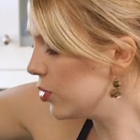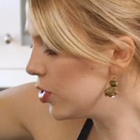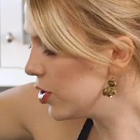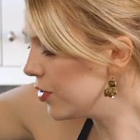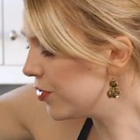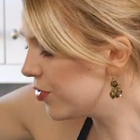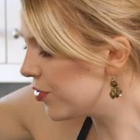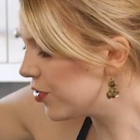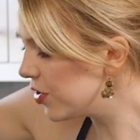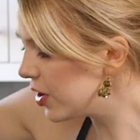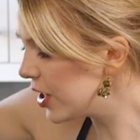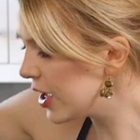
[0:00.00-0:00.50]
more
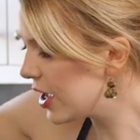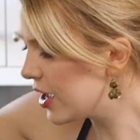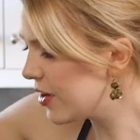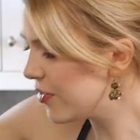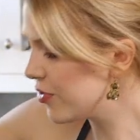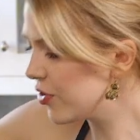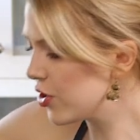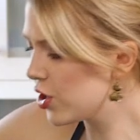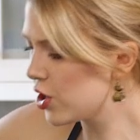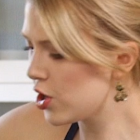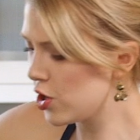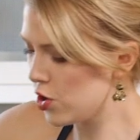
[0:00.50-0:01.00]

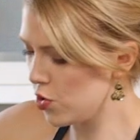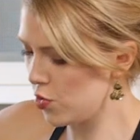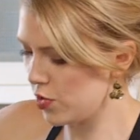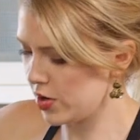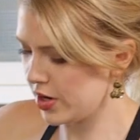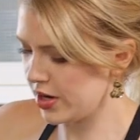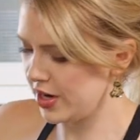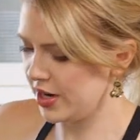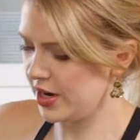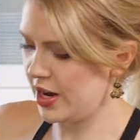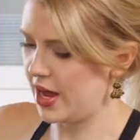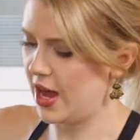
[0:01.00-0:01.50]
flavor,
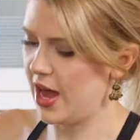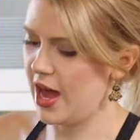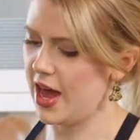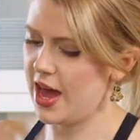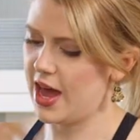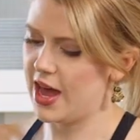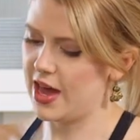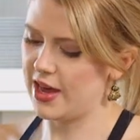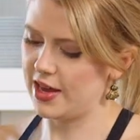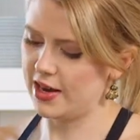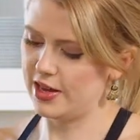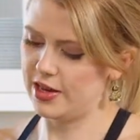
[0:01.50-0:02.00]
we're gonna
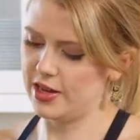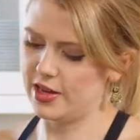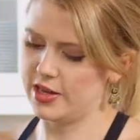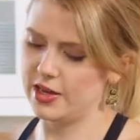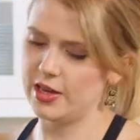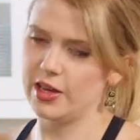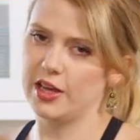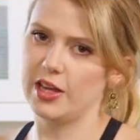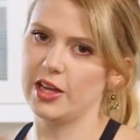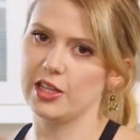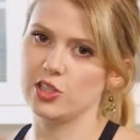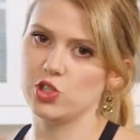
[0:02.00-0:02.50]
add
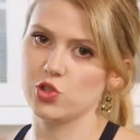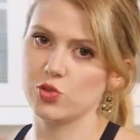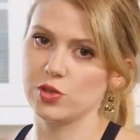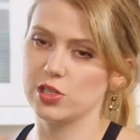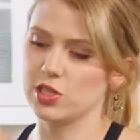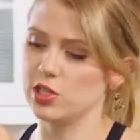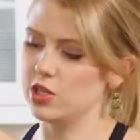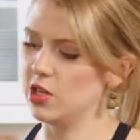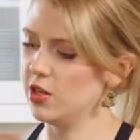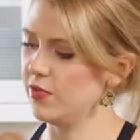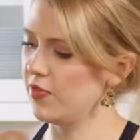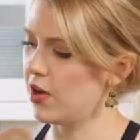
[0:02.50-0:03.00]
a
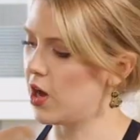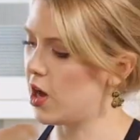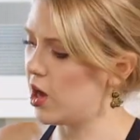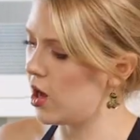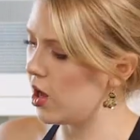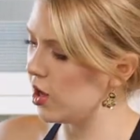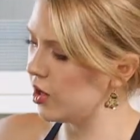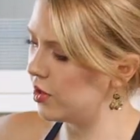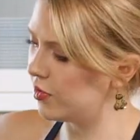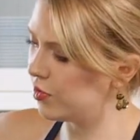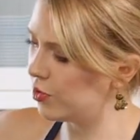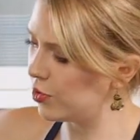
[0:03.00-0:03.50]
drizzle of
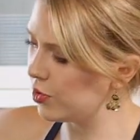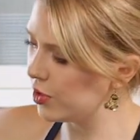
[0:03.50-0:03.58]
olive